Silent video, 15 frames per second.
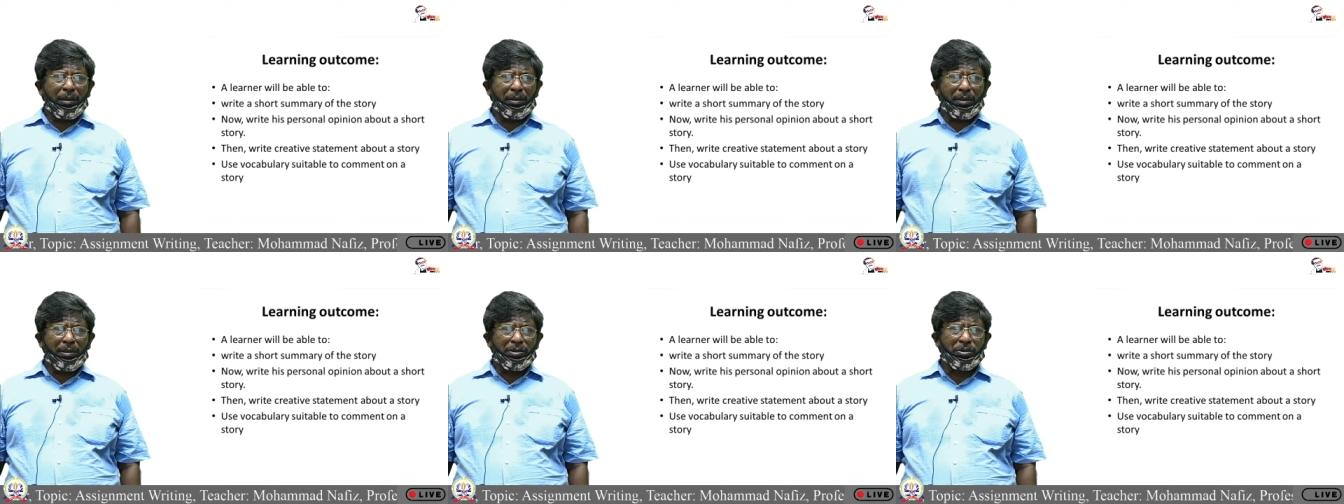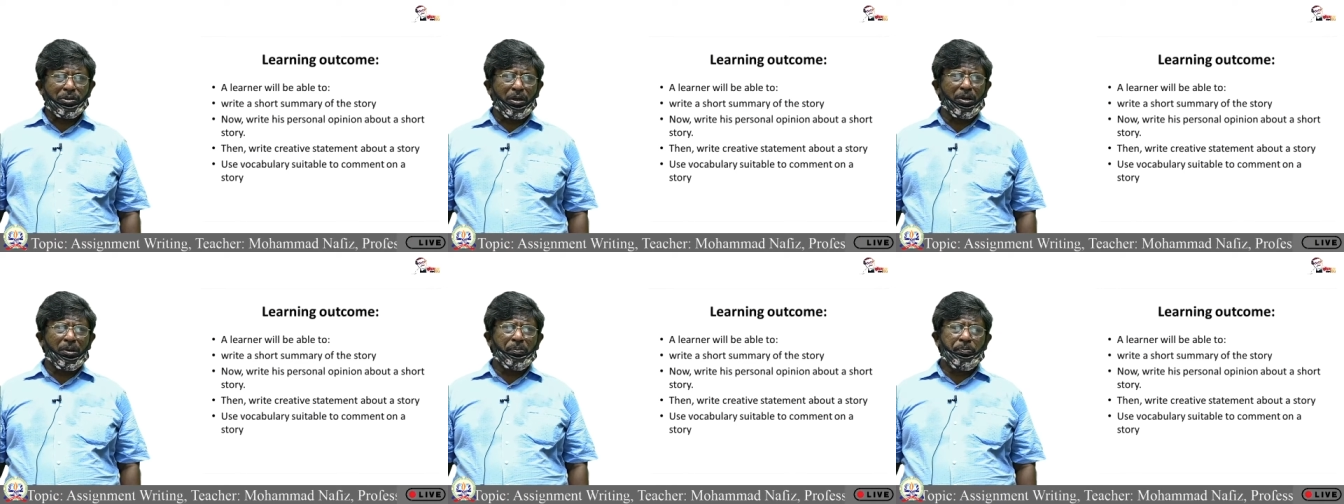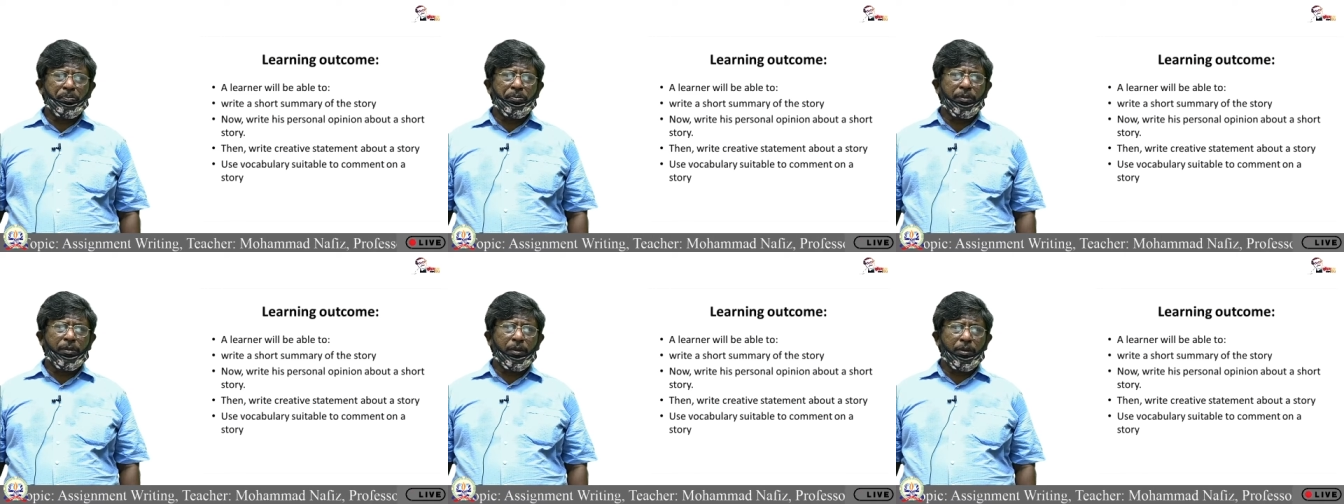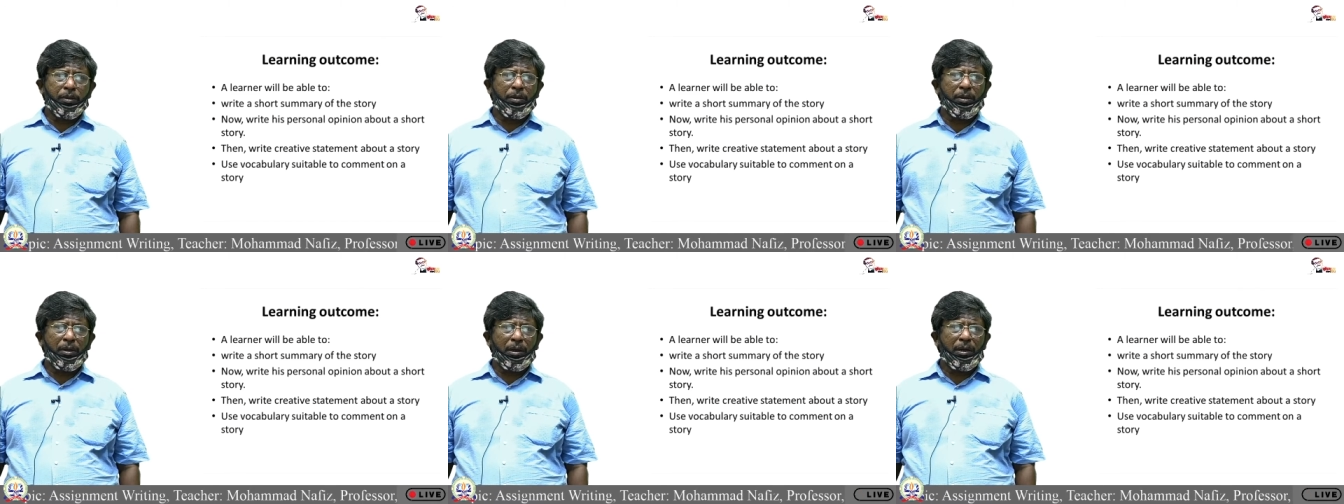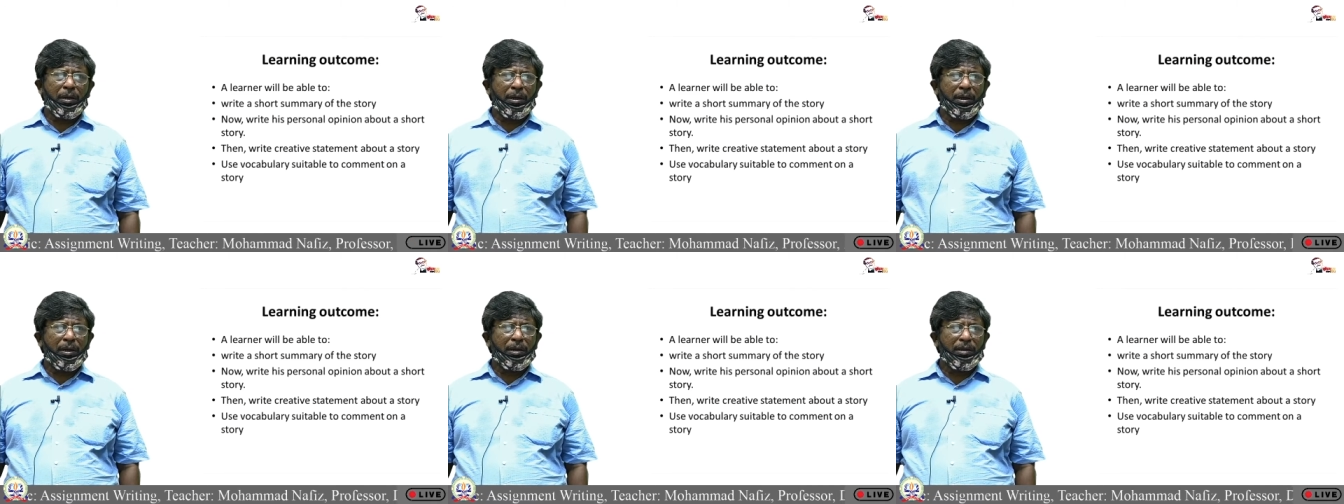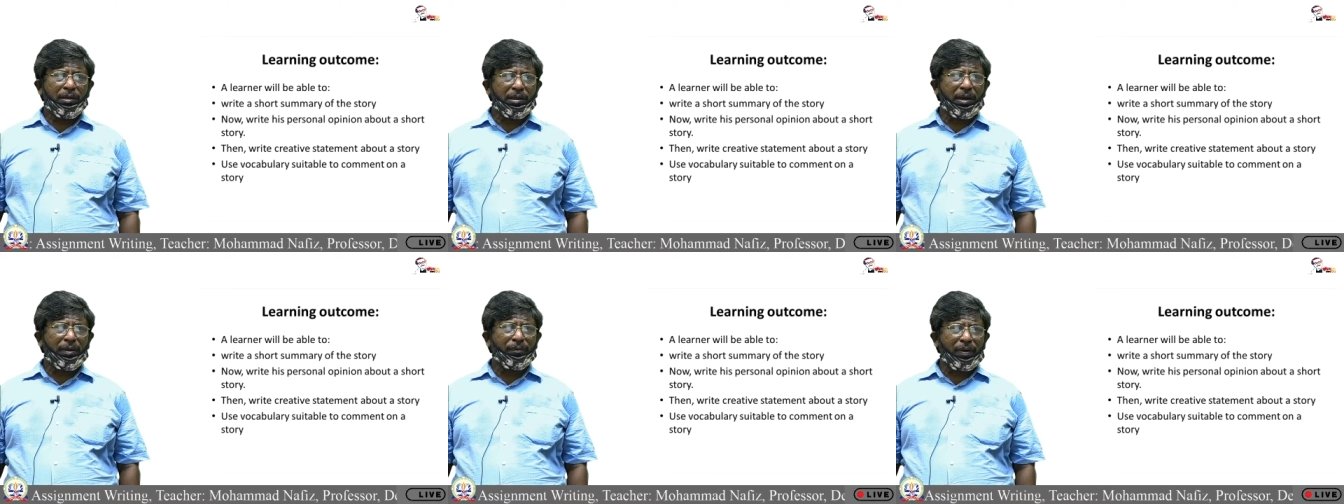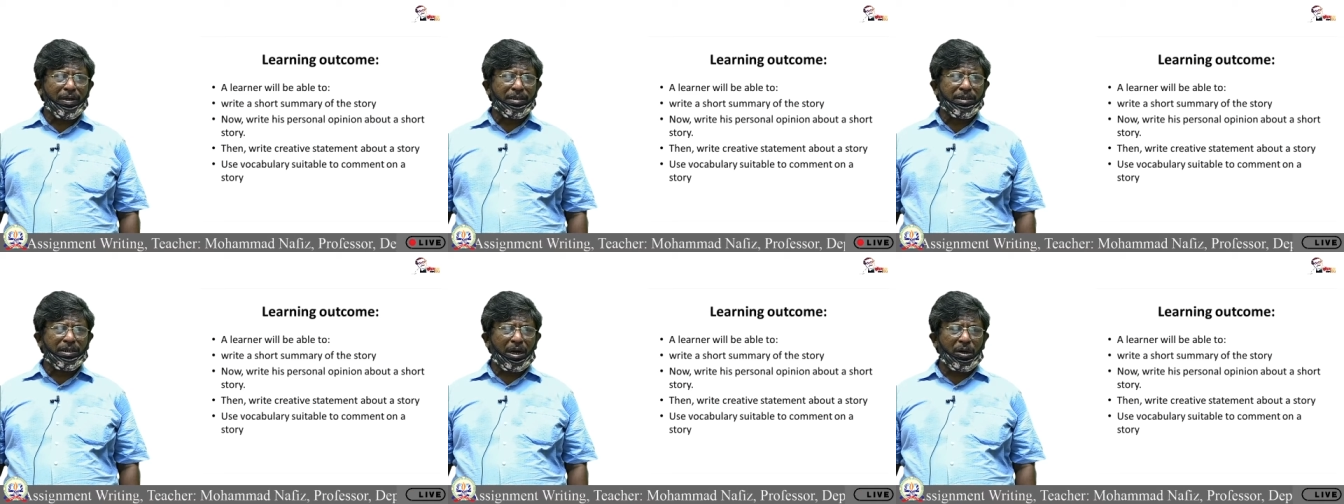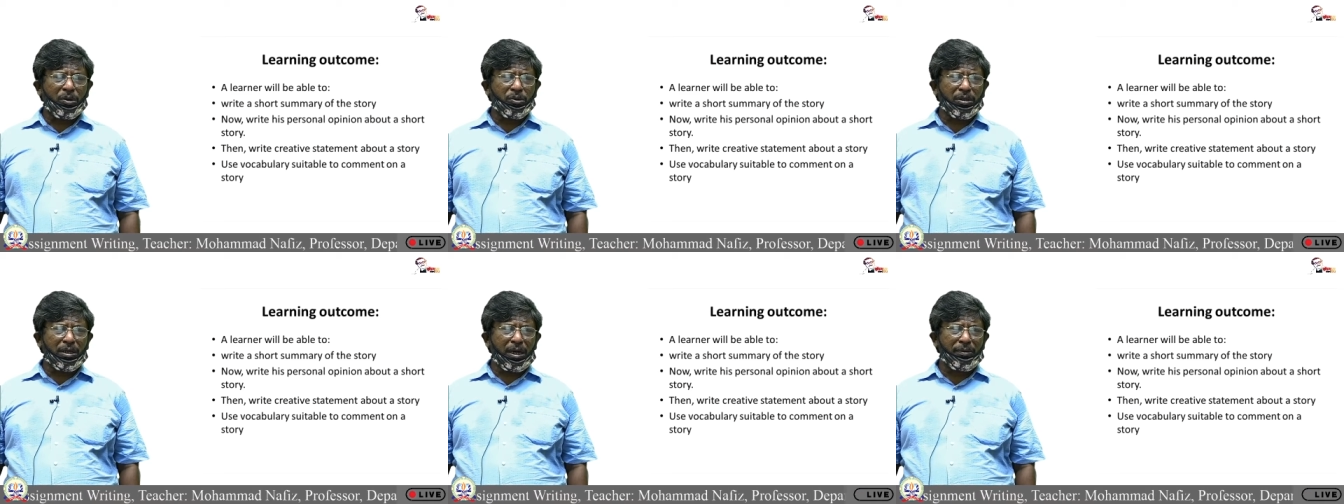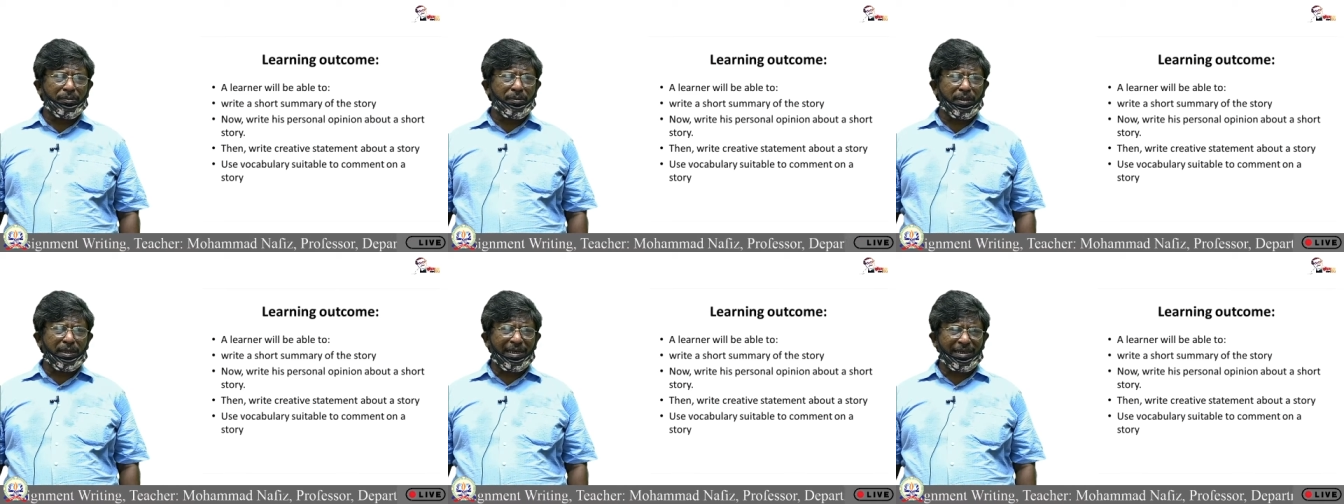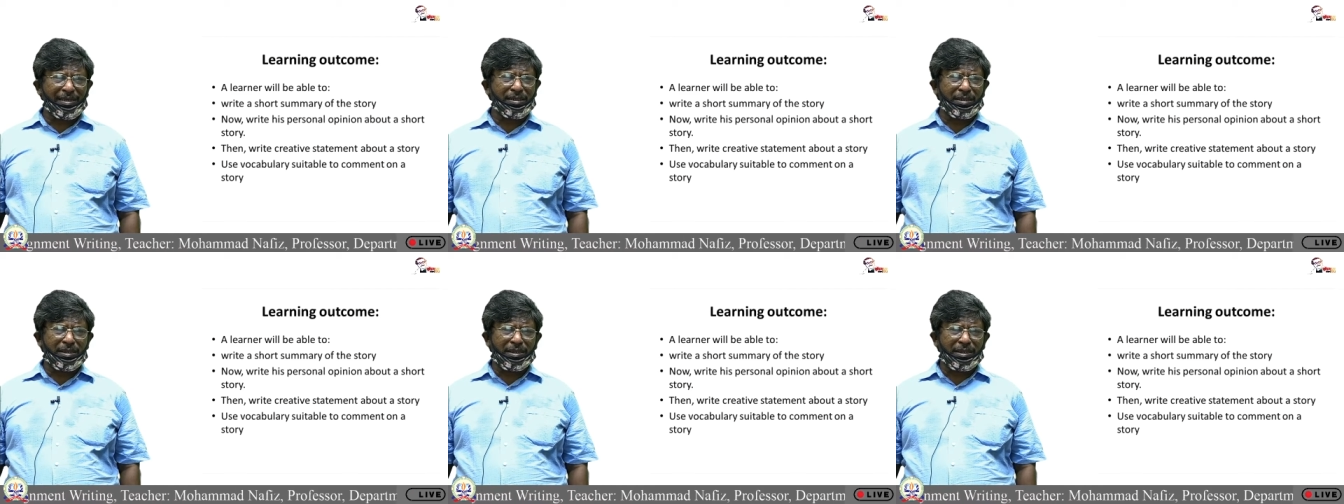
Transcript: So, the first outcome is,